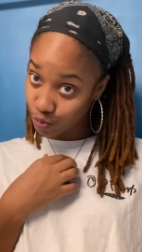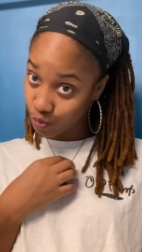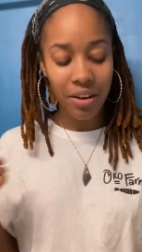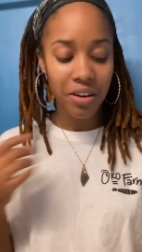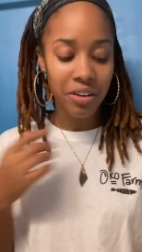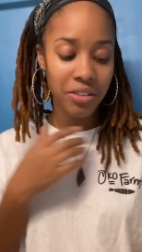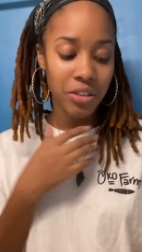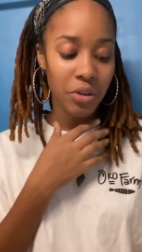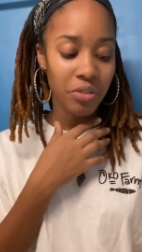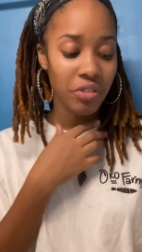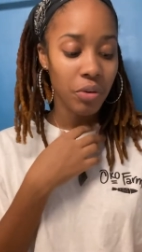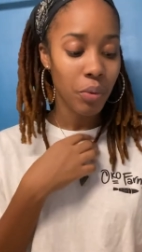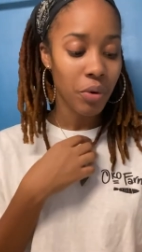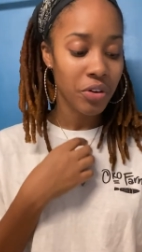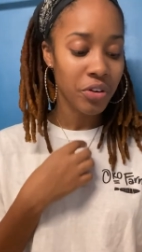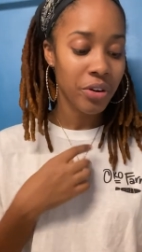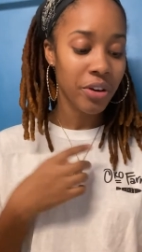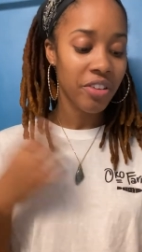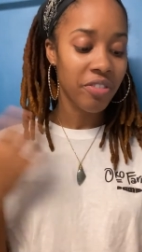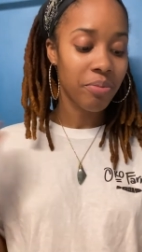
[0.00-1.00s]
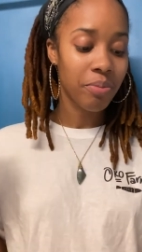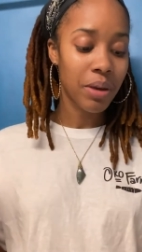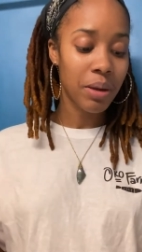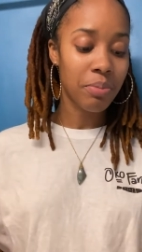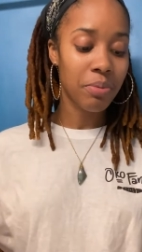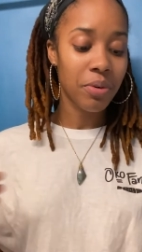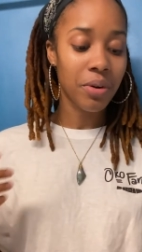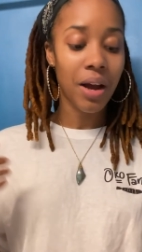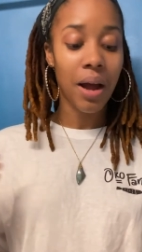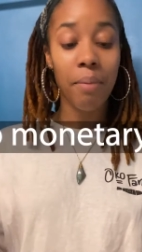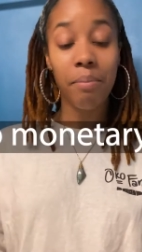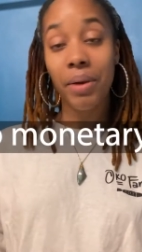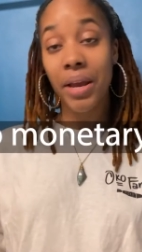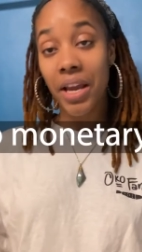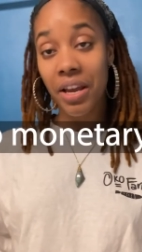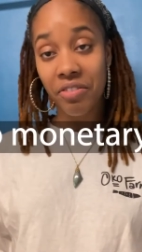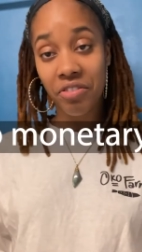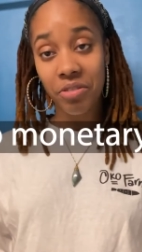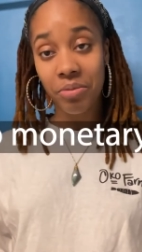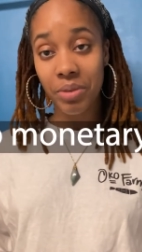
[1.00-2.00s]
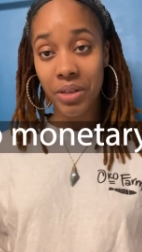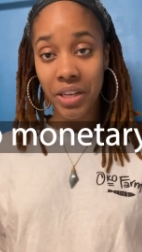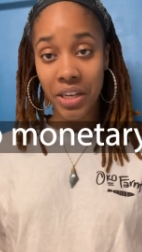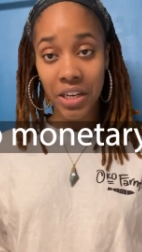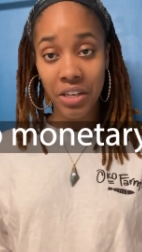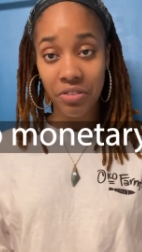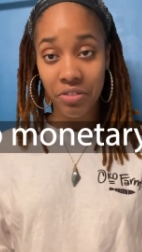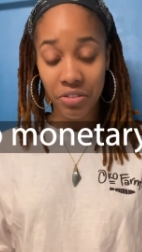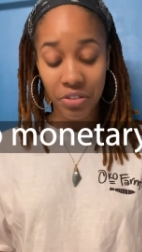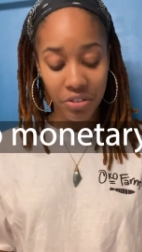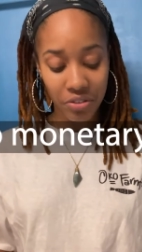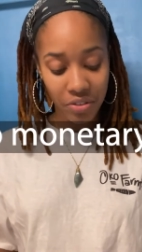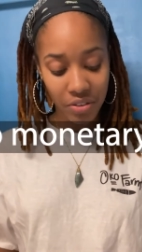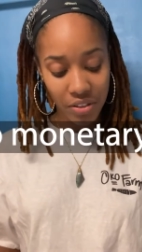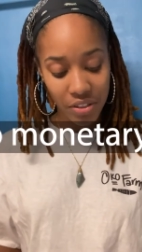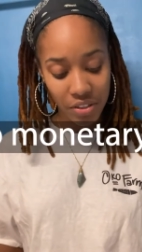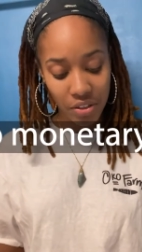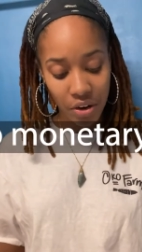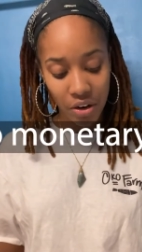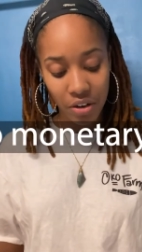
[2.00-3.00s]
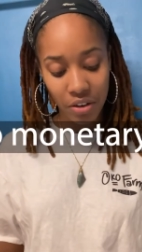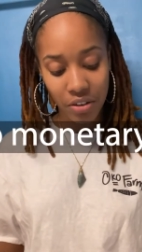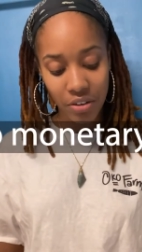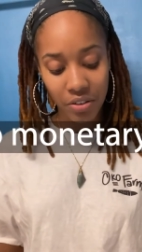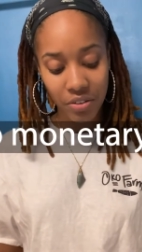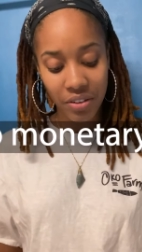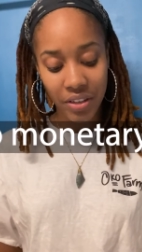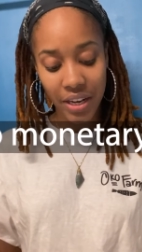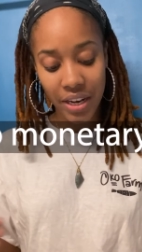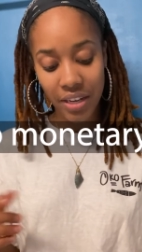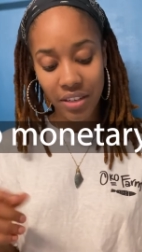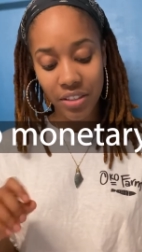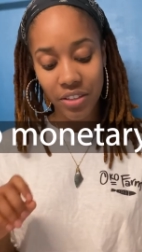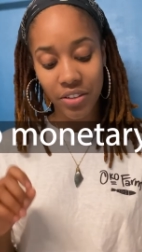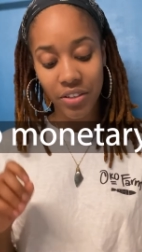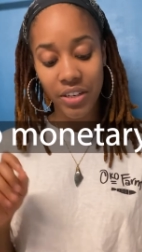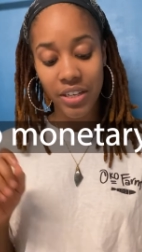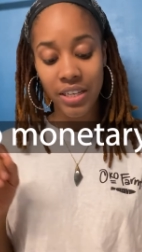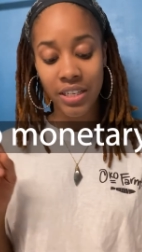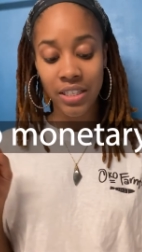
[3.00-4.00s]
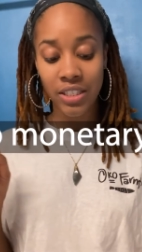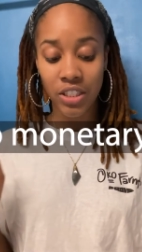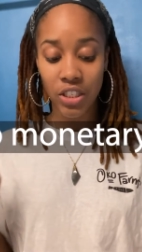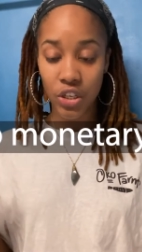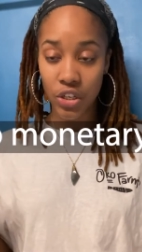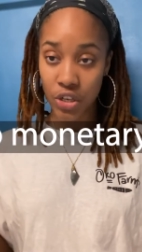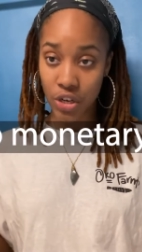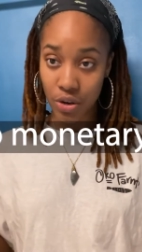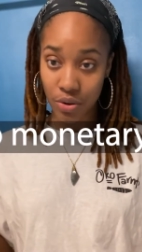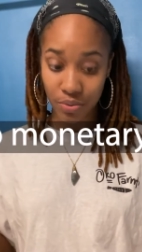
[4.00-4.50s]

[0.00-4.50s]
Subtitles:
So if you're wondering if people got paid for being interviewed for this article, the answer is no.